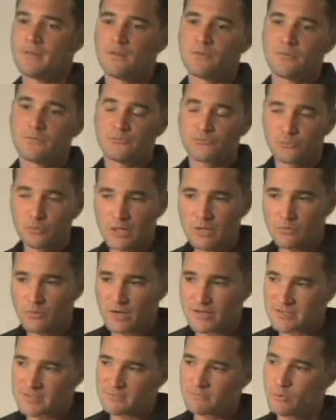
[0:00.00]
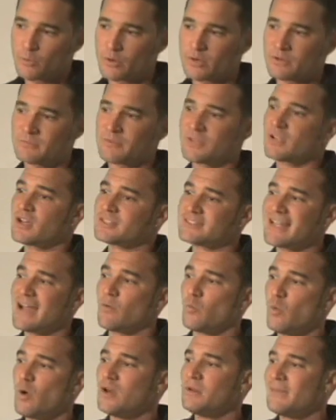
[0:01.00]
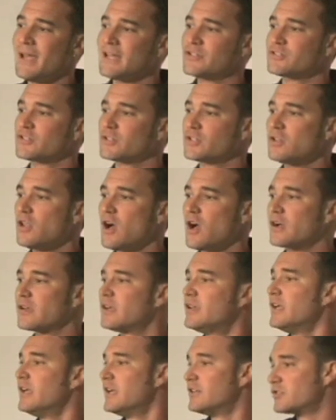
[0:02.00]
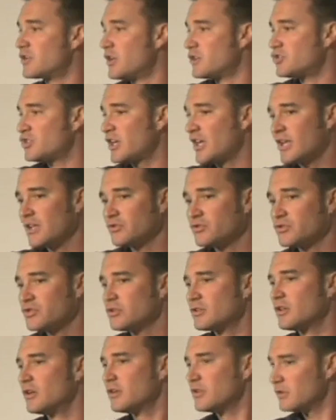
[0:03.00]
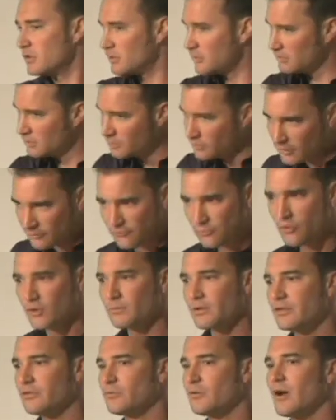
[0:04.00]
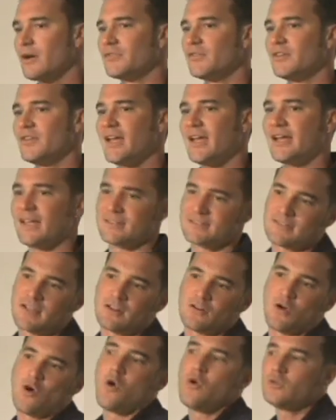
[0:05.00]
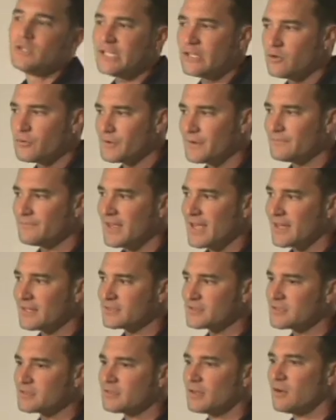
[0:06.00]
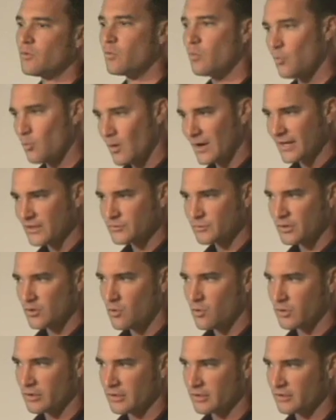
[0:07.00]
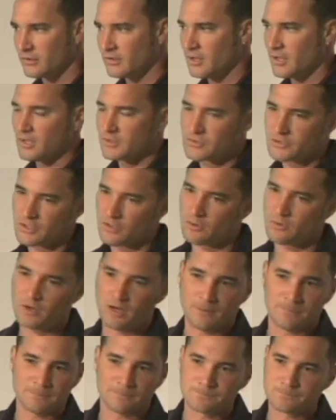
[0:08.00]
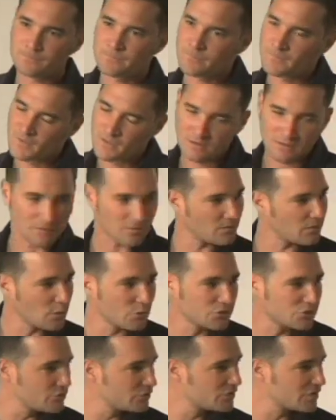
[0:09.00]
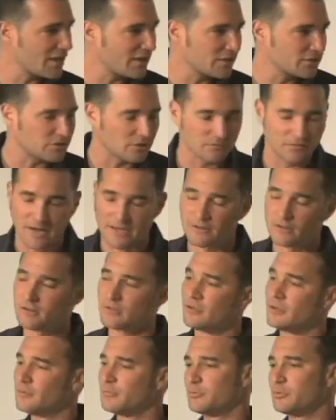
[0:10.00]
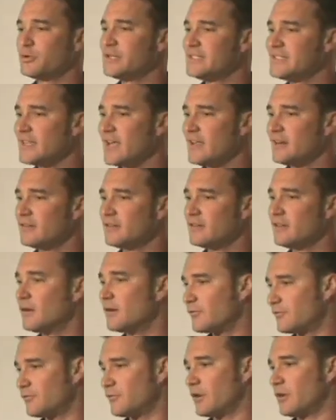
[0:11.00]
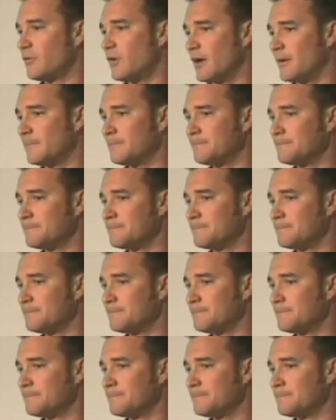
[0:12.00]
Free run is important because that one master clock is going to change uniformly throughout the day. It's not only going to advance when it's recording. So those two settings are vital. Preset, free run.